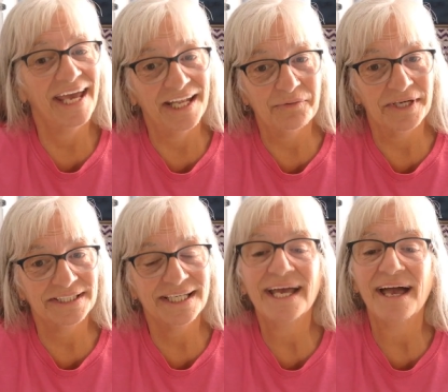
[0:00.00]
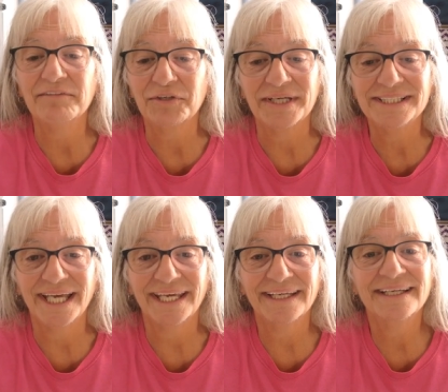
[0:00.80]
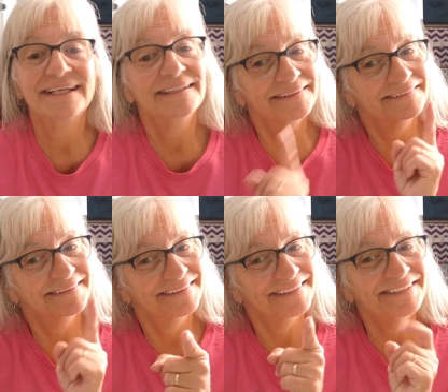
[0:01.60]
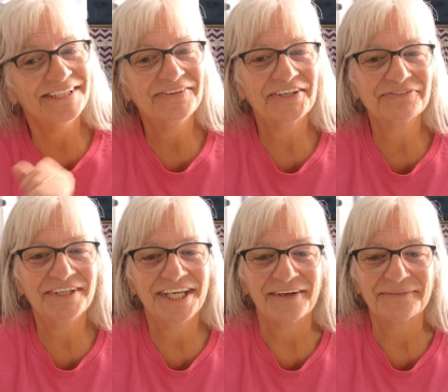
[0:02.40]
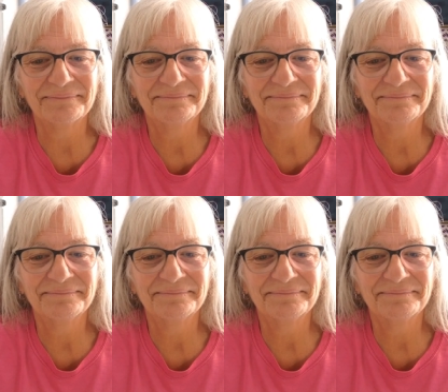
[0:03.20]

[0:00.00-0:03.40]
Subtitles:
Anyways, have a great day. I'll see you in the next video.